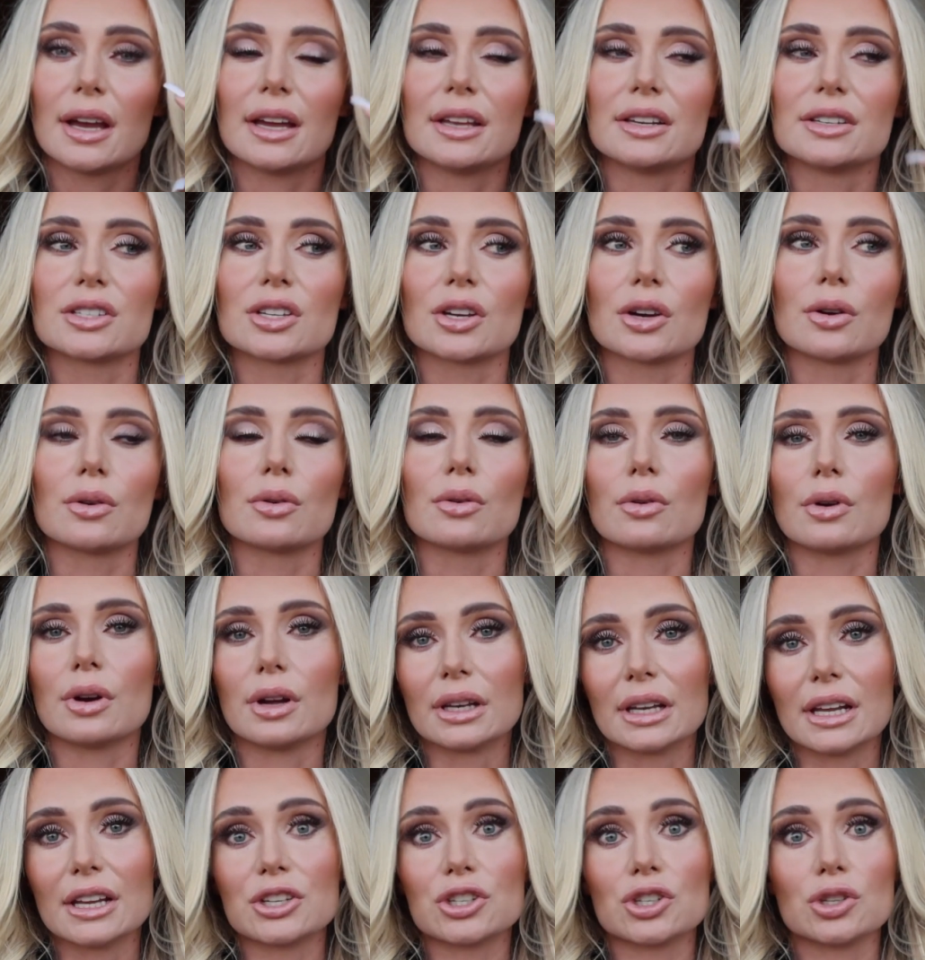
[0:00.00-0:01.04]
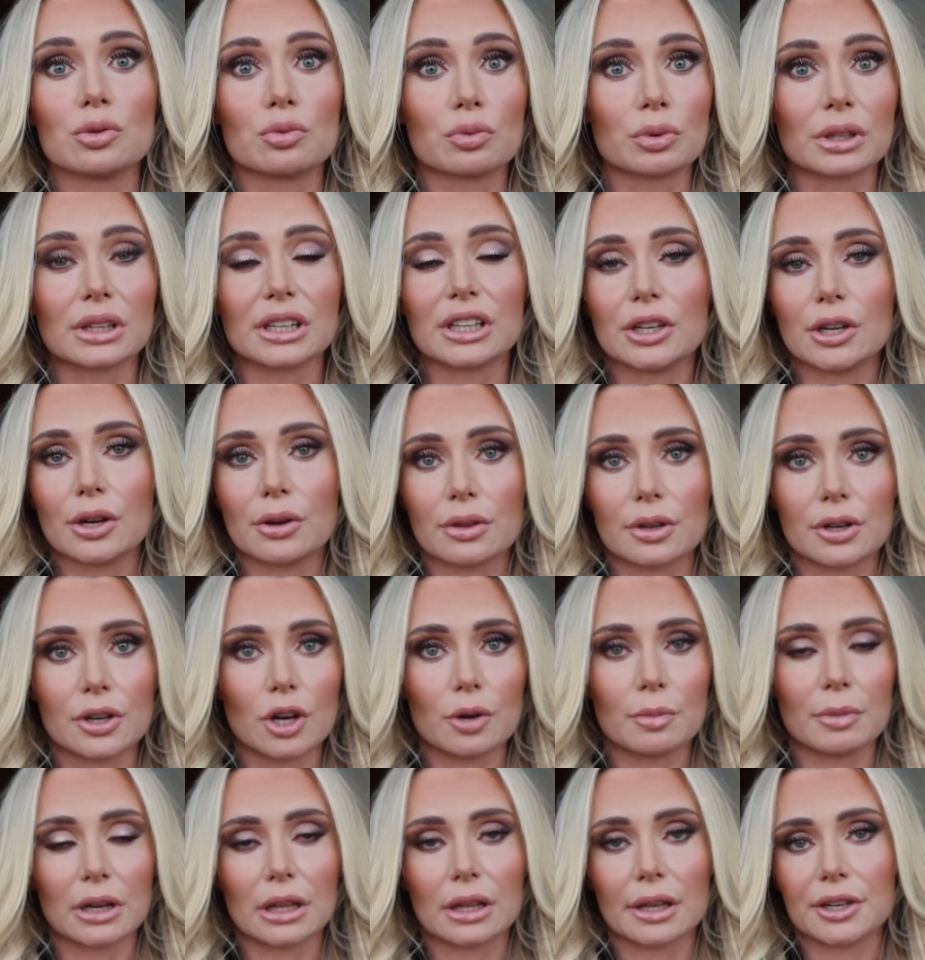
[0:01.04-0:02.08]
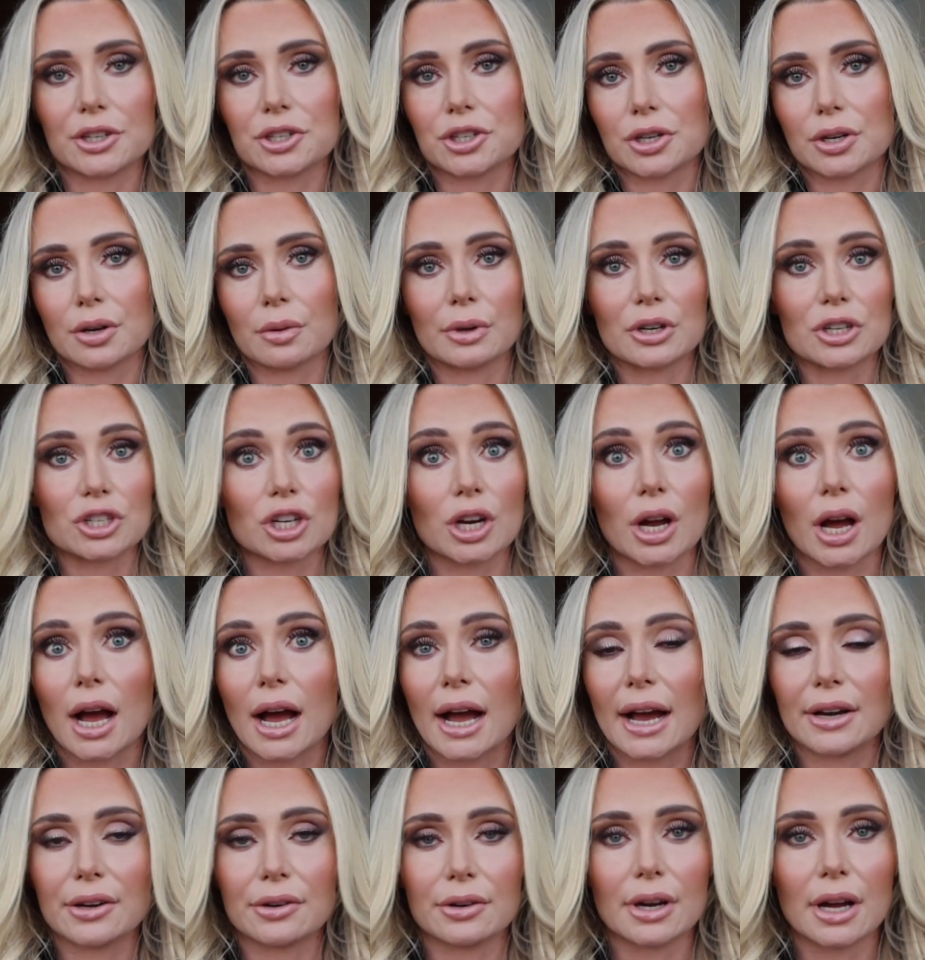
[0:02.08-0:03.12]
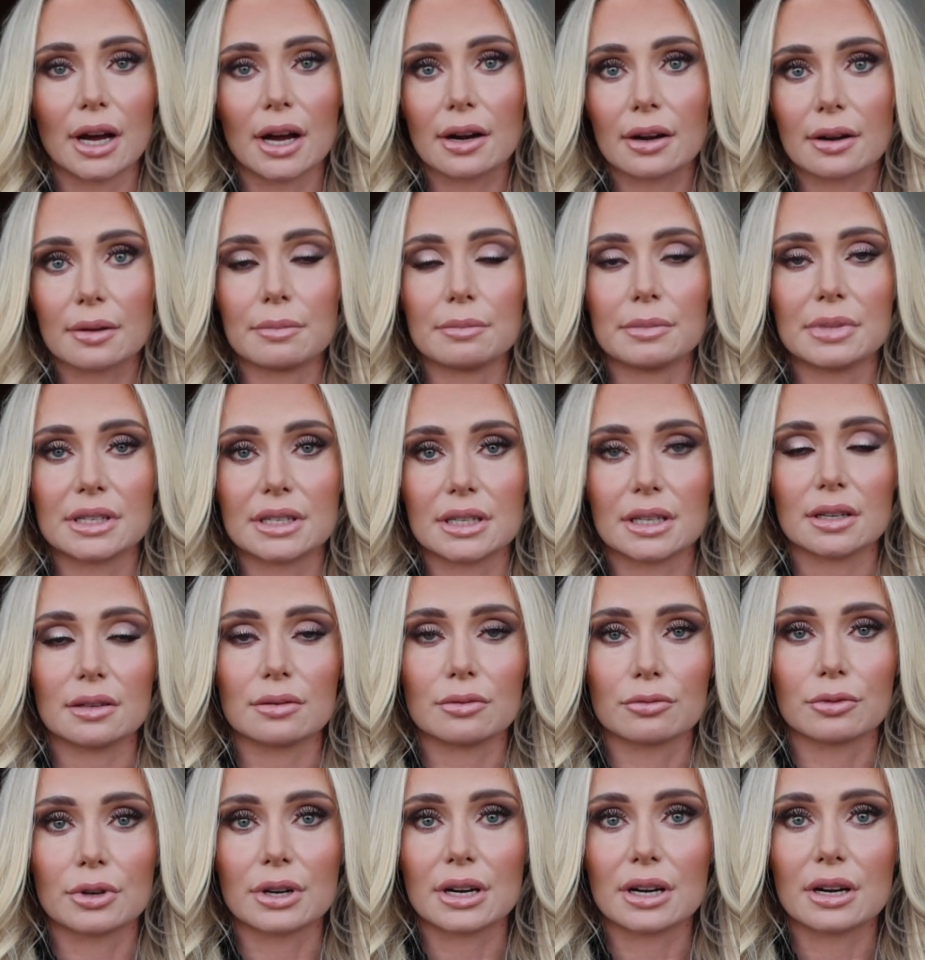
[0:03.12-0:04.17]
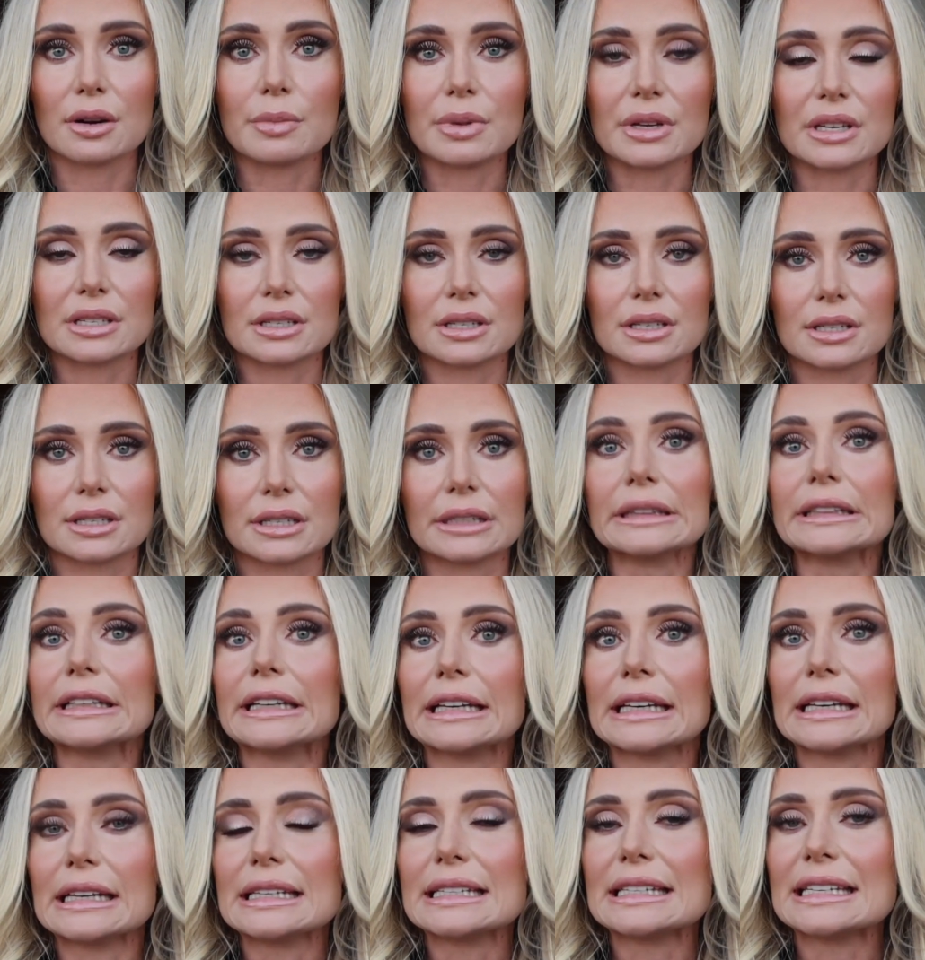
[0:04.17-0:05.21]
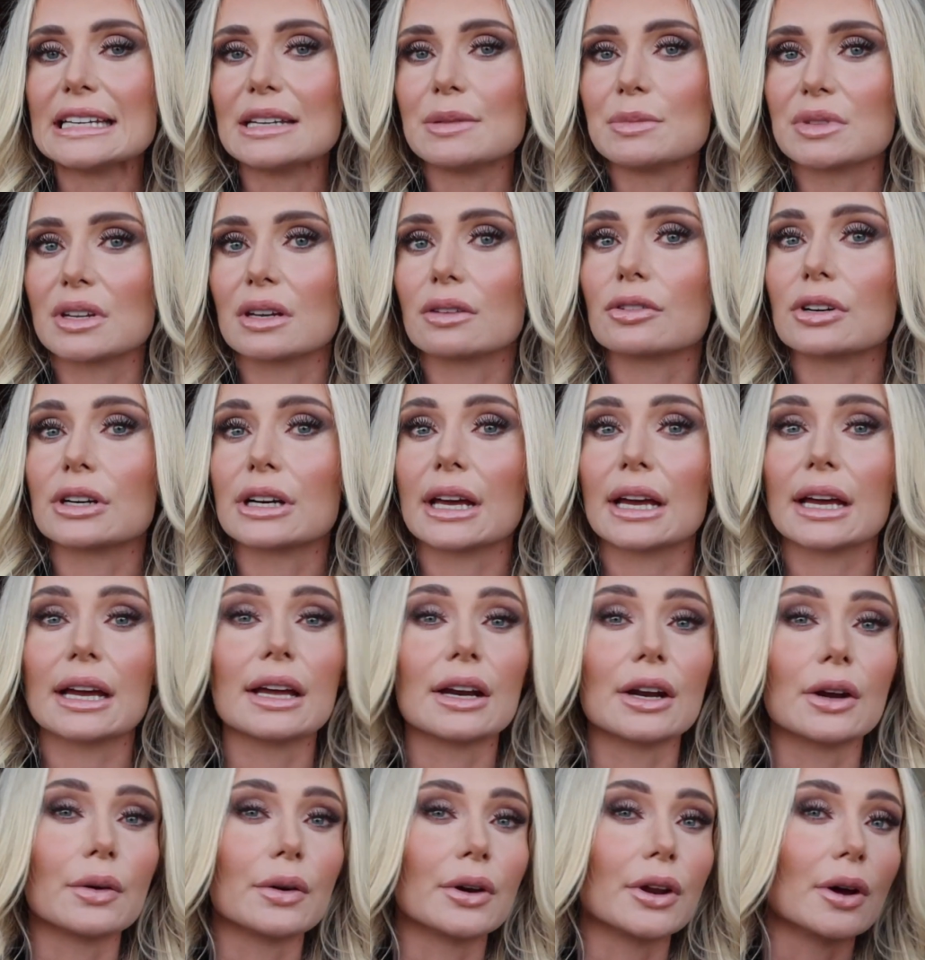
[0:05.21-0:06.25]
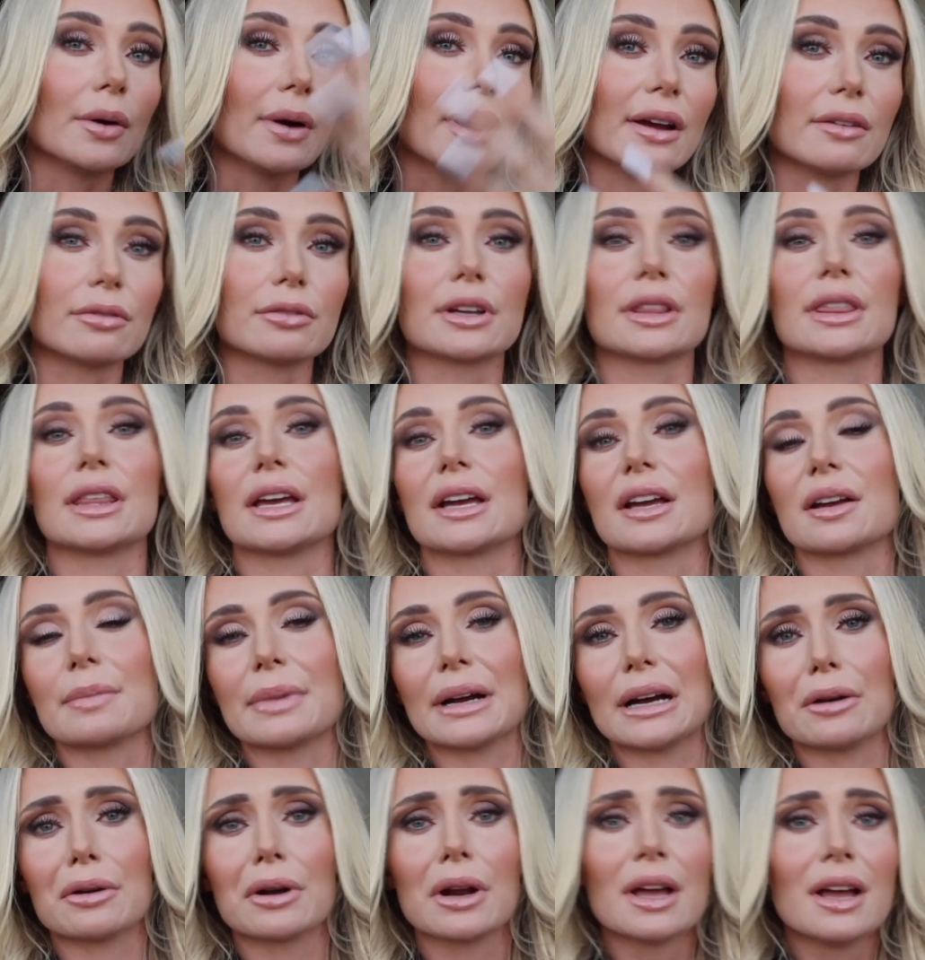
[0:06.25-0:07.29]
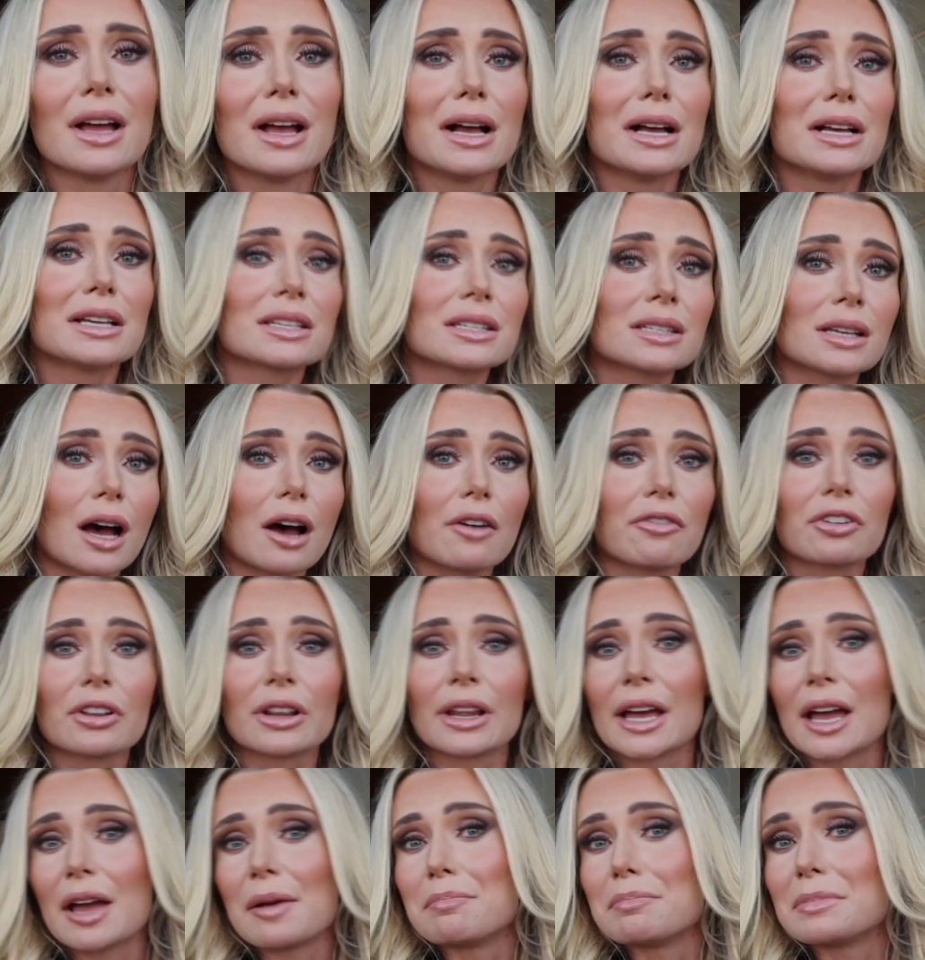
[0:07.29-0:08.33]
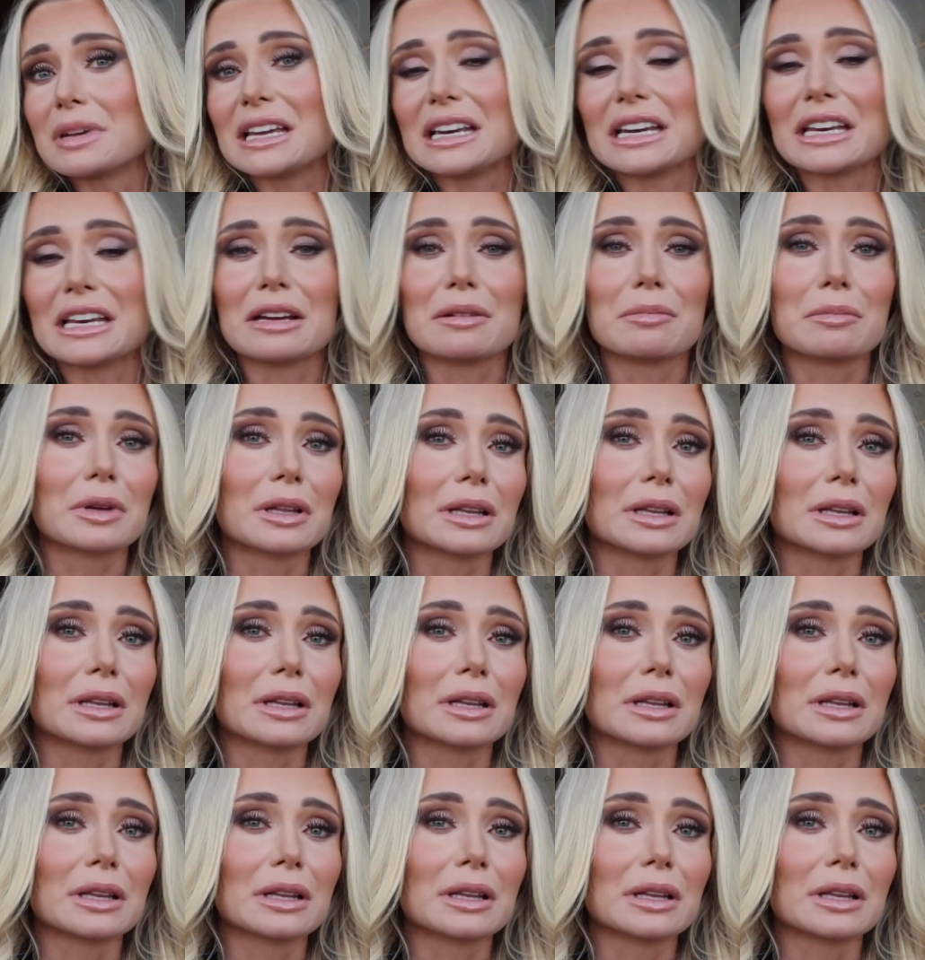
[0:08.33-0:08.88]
And so, unless you really know the nomenclature, which I do not, I'm busy running a business and leading teams every day. I don't know everything about soft glam, medium